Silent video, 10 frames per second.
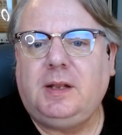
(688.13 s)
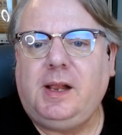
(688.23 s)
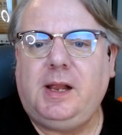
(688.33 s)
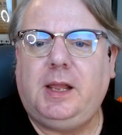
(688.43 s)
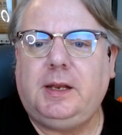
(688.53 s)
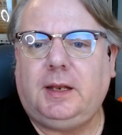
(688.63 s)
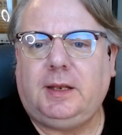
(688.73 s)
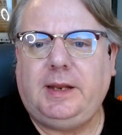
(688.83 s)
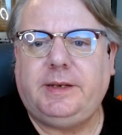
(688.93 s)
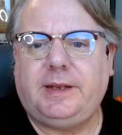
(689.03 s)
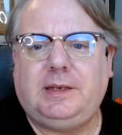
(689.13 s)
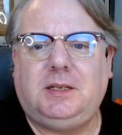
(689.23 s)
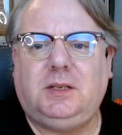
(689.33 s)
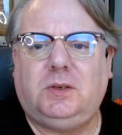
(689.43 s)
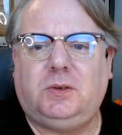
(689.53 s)
In a late
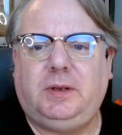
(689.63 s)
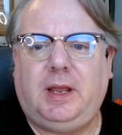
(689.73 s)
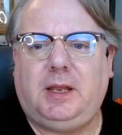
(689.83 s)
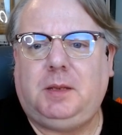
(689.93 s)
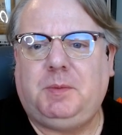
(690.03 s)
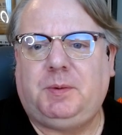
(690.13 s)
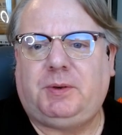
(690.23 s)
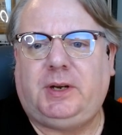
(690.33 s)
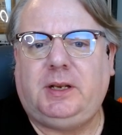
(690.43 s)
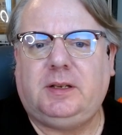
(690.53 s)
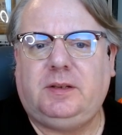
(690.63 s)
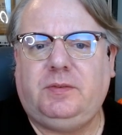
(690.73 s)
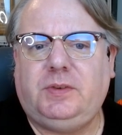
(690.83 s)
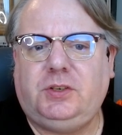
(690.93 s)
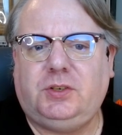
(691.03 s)
1908 memoranda,
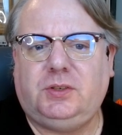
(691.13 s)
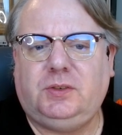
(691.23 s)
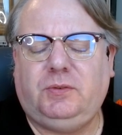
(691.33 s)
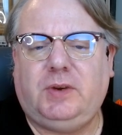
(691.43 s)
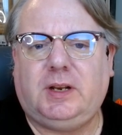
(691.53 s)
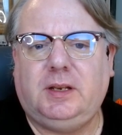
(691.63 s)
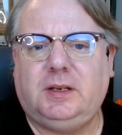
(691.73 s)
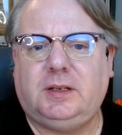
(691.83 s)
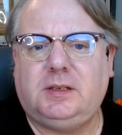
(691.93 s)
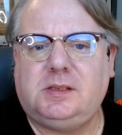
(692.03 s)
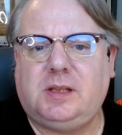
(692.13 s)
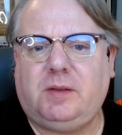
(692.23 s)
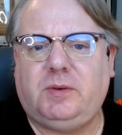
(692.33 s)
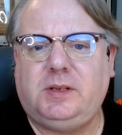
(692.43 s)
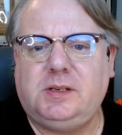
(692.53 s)
Fisher recognized that
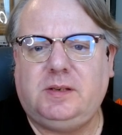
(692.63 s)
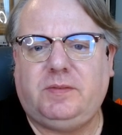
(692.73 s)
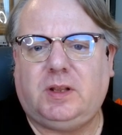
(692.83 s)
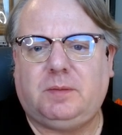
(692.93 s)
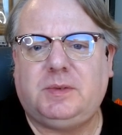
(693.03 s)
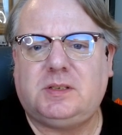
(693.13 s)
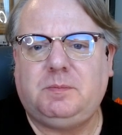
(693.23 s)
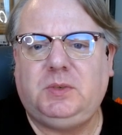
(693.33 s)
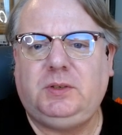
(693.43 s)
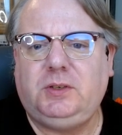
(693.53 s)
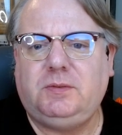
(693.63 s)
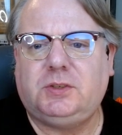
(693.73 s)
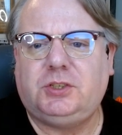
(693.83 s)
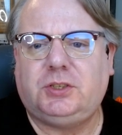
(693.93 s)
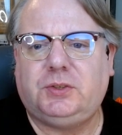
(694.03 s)
recent developments and
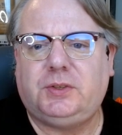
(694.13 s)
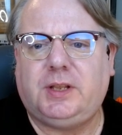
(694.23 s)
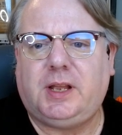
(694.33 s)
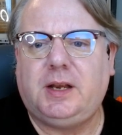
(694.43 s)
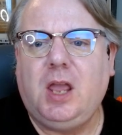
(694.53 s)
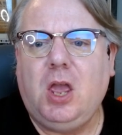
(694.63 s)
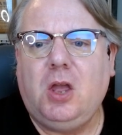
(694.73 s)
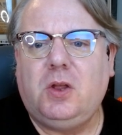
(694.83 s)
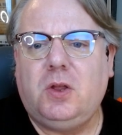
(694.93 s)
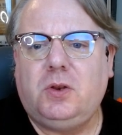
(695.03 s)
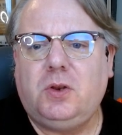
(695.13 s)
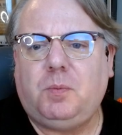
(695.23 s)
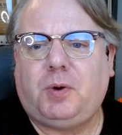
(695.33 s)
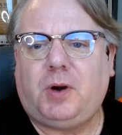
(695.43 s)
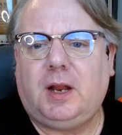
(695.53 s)
maneuvers showed that no
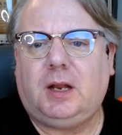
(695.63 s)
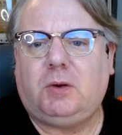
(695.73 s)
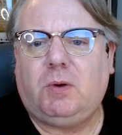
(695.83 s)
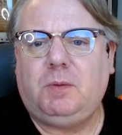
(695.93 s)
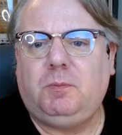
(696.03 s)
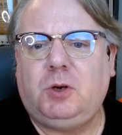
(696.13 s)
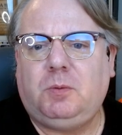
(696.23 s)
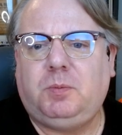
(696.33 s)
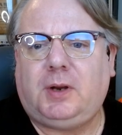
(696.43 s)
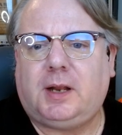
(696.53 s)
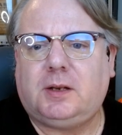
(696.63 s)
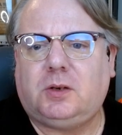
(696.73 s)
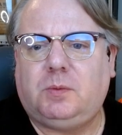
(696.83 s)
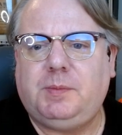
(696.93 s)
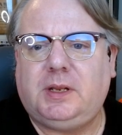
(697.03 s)

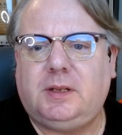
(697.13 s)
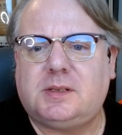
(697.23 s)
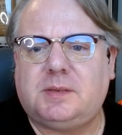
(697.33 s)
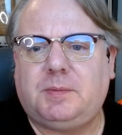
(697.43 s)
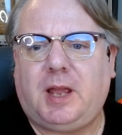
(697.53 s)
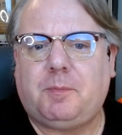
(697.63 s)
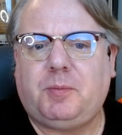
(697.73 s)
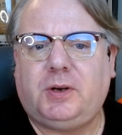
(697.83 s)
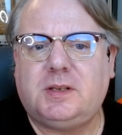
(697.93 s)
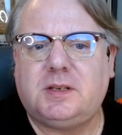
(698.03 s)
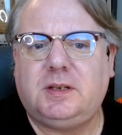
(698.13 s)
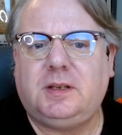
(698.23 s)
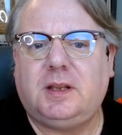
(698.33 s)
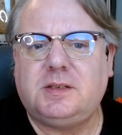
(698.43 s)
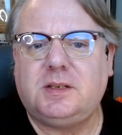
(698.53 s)
practical means at present
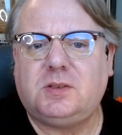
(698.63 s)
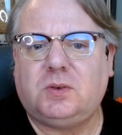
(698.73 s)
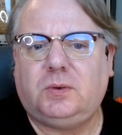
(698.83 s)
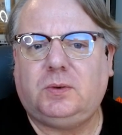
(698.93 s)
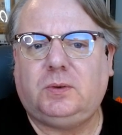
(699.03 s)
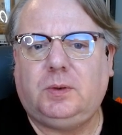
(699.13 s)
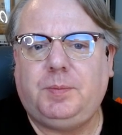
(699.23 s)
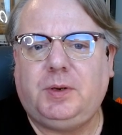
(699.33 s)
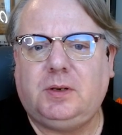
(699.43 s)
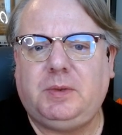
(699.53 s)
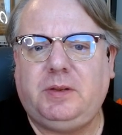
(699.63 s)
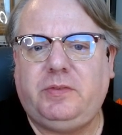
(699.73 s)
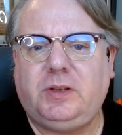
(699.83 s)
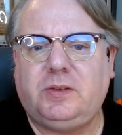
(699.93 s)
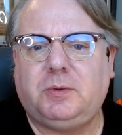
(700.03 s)
exist or appear to be
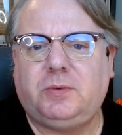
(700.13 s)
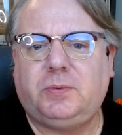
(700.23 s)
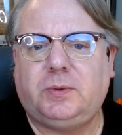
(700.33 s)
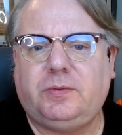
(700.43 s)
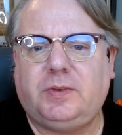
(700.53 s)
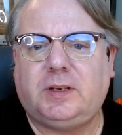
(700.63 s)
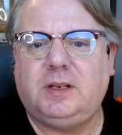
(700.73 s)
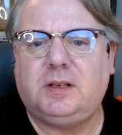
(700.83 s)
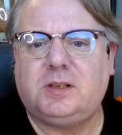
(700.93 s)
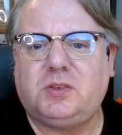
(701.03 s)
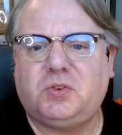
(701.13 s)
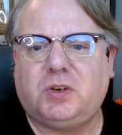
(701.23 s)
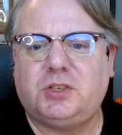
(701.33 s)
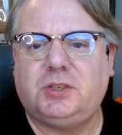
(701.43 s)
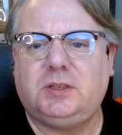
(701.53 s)
feasible for effecting the
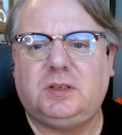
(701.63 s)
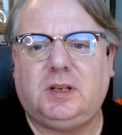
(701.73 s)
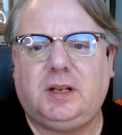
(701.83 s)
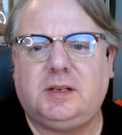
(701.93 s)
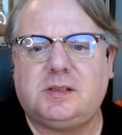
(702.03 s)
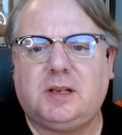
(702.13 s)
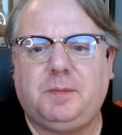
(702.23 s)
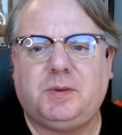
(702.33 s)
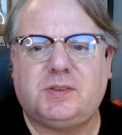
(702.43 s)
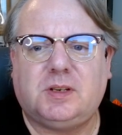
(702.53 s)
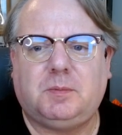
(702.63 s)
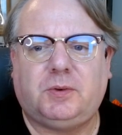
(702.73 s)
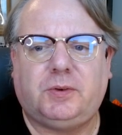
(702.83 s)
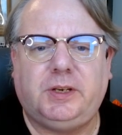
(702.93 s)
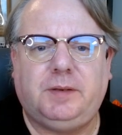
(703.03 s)
destruction of the latest type of
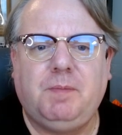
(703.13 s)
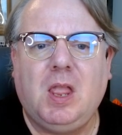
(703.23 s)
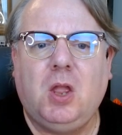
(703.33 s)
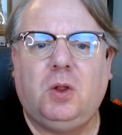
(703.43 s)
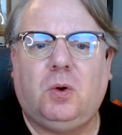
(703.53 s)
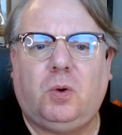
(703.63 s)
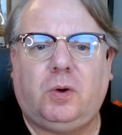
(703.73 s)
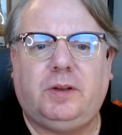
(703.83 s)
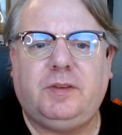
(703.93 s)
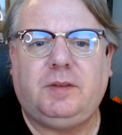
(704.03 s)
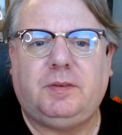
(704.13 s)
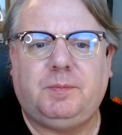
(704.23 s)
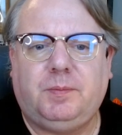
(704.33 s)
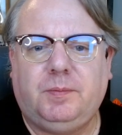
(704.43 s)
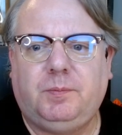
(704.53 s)
submarine, or
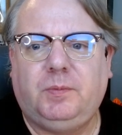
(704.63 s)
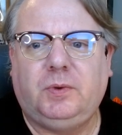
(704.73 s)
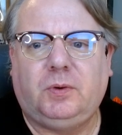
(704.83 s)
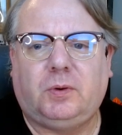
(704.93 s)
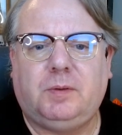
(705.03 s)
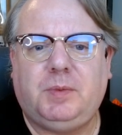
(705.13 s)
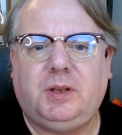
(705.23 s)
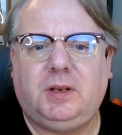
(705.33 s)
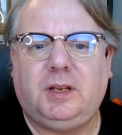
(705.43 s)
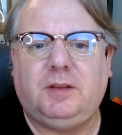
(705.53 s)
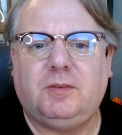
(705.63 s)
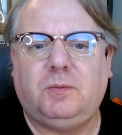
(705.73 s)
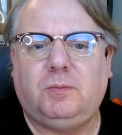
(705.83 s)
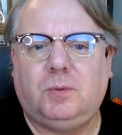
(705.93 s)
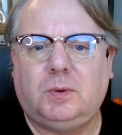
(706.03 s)
being
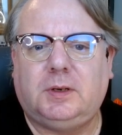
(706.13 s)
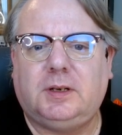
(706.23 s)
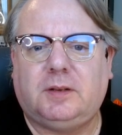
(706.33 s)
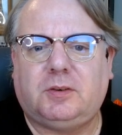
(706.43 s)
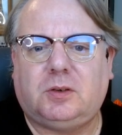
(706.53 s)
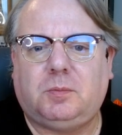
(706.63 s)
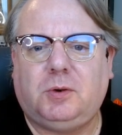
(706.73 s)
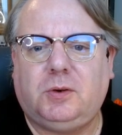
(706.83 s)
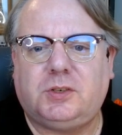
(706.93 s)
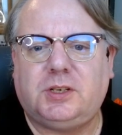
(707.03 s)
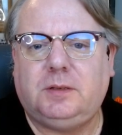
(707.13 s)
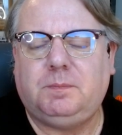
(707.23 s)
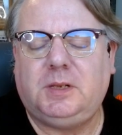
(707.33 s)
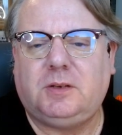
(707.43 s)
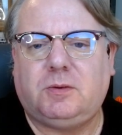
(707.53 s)
even warned of her approach.
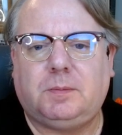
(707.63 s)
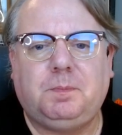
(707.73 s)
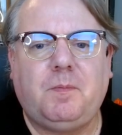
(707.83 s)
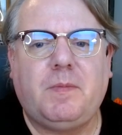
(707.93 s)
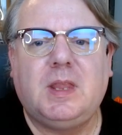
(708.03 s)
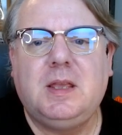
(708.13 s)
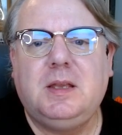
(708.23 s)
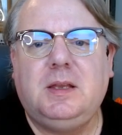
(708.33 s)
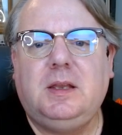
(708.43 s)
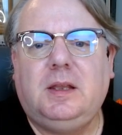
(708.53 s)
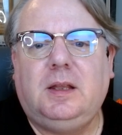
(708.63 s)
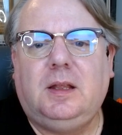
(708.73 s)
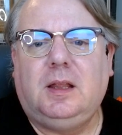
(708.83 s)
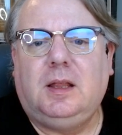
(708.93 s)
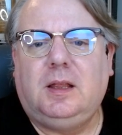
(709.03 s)
End quote.
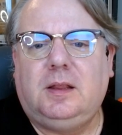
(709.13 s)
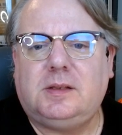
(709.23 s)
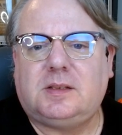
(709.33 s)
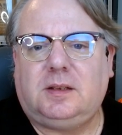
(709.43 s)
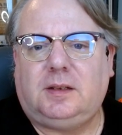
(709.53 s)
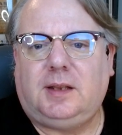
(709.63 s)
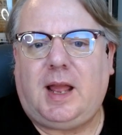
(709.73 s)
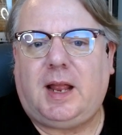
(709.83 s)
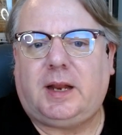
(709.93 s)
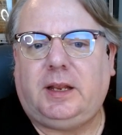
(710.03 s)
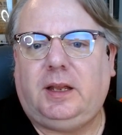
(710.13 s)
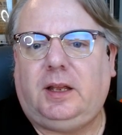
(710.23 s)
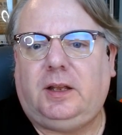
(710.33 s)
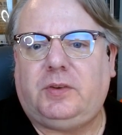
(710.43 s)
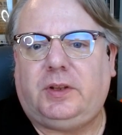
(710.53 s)
This lack
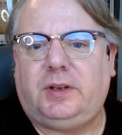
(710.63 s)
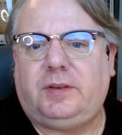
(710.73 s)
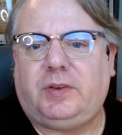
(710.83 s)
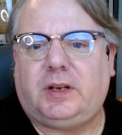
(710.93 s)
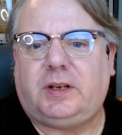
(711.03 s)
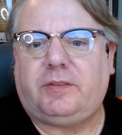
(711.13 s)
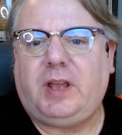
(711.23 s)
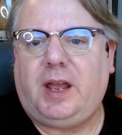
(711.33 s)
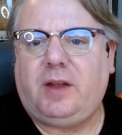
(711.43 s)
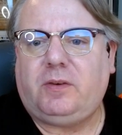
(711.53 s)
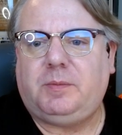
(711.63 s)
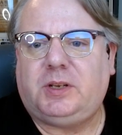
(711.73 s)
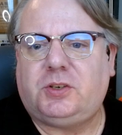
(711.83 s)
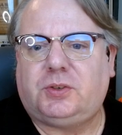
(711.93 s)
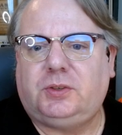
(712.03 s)
of an effective
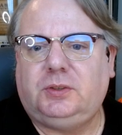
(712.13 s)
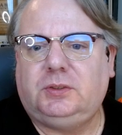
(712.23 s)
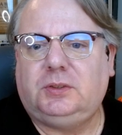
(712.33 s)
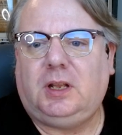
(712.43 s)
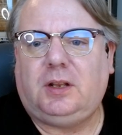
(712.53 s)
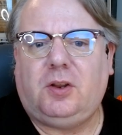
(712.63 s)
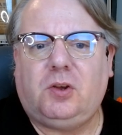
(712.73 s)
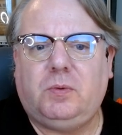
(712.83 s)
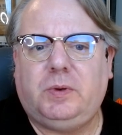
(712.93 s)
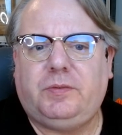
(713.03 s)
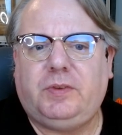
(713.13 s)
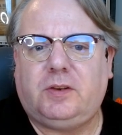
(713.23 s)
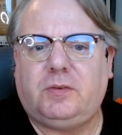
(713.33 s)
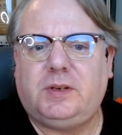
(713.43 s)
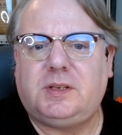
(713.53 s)
countermeasure, along with the
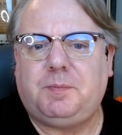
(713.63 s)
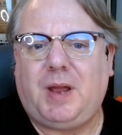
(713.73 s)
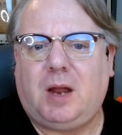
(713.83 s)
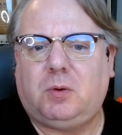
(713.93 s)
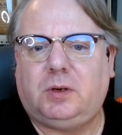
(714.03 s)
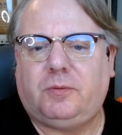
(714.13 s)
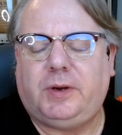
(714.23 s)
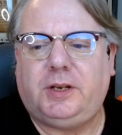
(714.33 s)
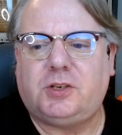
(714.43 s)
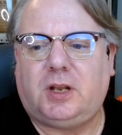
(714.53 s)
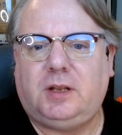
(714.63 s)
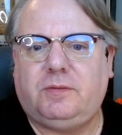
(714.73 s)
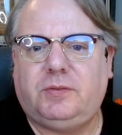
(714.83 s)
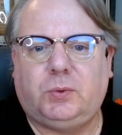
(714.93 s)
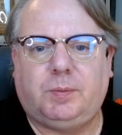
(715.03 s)
decreasing power and range
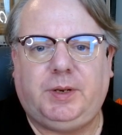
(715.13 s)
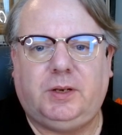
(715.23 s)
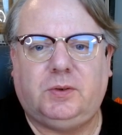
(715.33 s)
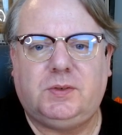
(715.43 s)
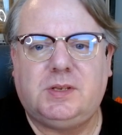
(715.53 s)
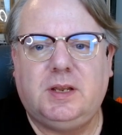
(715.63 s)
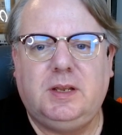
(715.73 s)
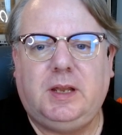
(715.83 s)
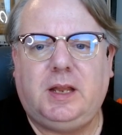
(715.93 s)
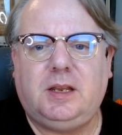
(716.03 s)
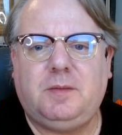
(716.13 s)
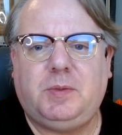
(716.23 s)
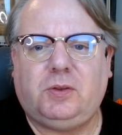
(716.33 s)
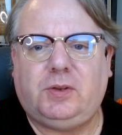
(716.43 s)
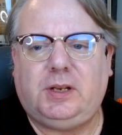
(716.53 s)
of torpedoes, and the
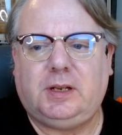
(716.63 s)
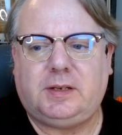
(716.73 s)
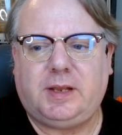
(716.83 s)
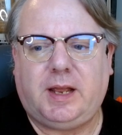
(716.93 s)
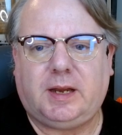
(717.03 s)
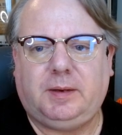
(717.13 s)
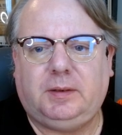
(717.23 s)
ability to attack